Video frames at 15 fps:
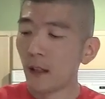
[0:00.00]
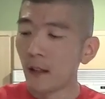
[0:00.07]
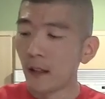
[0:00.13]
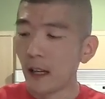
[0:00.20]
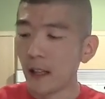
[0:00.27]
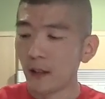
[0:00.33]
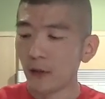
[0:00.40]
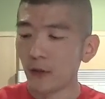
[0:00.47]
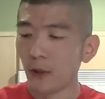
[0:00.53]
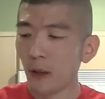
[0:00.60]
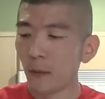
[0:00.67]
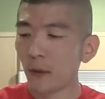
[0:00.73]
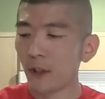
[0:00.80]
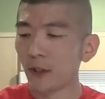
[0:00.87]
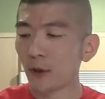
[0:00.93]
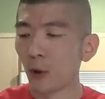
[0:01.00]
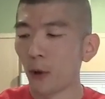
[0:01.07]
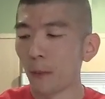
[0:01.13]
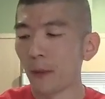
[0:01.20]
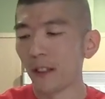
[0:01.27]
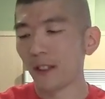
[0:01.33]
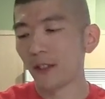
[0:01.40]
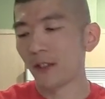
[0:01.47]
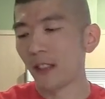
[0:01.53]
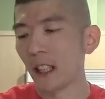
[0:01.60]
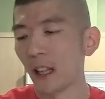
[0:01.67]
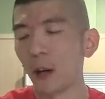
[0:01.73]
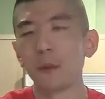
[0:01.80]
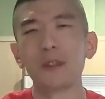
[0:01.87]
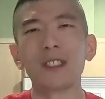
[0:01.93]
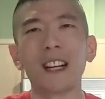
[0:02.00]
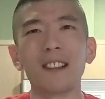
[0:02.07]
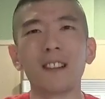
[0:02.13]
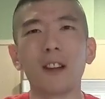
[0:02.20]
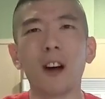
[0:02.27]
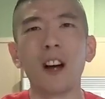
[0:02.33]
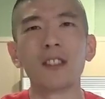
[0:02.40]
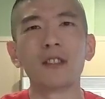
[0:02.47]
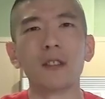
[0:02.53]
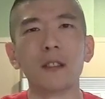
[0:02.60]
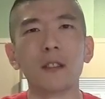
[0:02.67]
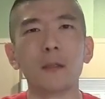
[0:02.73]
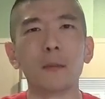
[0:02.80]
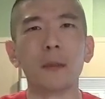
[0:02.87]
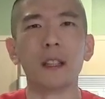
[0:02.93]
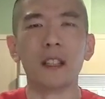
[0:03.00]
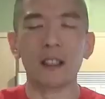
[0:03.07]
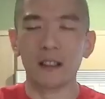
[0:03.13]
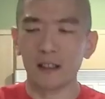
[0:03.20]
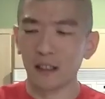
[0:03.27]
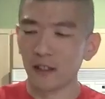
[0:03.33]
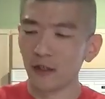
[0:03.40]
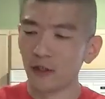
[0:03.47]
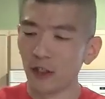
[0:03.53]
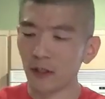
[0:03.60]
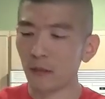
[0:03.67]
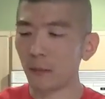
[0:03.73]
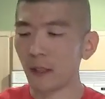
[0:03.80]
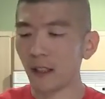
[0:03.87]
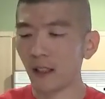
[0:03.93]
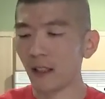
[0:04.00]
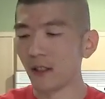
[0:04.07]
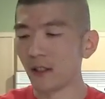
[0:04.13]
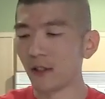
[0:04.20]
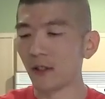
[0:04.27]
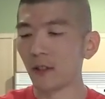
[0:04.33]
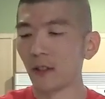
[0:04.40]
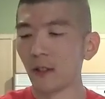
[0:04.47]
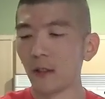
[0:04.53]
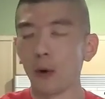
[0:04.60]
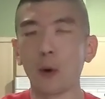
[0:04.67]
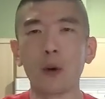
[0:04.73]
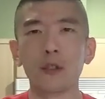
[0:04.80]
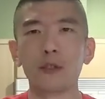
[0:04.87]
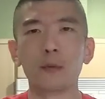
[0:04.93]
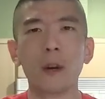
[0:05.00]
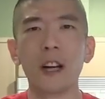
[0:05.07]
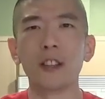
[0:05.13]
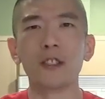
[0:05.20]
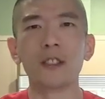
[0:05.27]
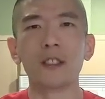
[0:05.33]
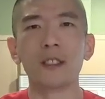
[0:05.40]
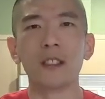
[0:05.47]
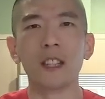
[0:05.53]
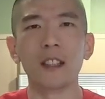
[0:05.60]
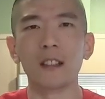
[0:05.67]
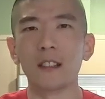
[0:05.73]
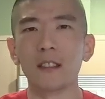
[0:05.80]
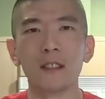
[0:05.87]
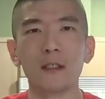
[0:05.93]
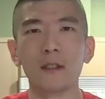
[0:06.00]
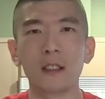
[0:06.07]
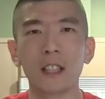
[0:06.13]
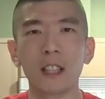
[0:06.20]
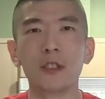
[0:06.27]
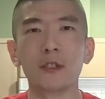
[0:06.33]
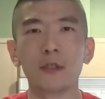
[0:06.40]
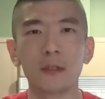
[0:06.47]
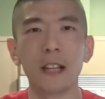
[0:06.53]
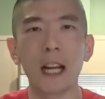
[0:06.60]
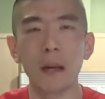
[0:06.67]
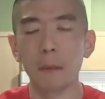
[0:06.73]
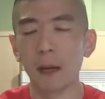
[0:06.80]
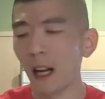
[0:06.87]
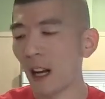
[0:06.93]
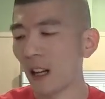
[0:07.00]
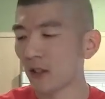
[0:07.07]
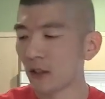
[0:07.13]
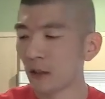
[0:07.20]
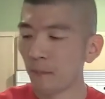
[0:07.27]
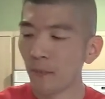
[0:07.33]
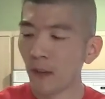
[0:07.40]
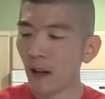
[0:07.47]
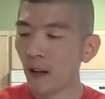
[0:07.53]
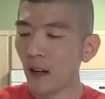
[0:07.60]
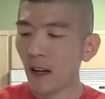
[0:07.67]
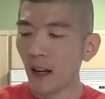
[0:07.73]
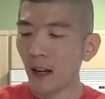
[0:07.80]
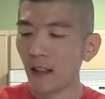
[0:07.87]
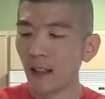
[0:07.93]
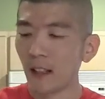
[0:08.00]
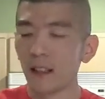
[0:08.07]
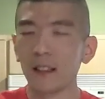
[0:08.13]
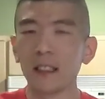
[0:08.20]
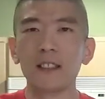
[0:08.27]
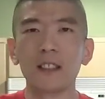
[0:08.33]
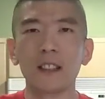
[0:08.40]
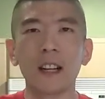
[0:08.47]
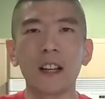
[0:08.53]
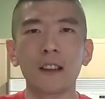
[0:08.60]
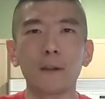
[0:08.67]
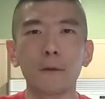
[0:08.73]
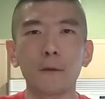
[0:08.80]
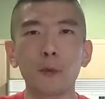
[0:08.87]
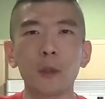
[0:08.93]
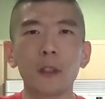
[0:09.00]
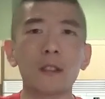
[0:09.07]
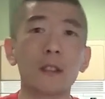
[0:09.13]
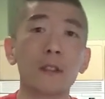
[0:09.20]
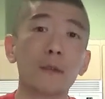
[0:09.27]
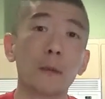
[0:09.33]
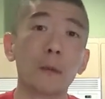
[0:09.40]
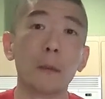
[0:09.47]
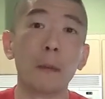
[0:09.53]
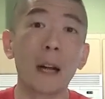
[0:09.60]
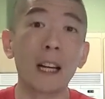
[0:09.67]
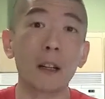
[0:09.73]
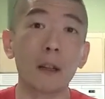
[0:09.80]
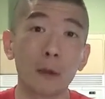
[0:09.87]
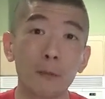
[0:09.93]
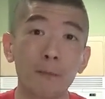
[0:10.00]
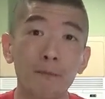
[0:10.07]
And the Strawberry Scorpion Sting almost got lost a little bit in this, just because horseradish kicks your damn ass, and then at least I got the fruitiness from the mango.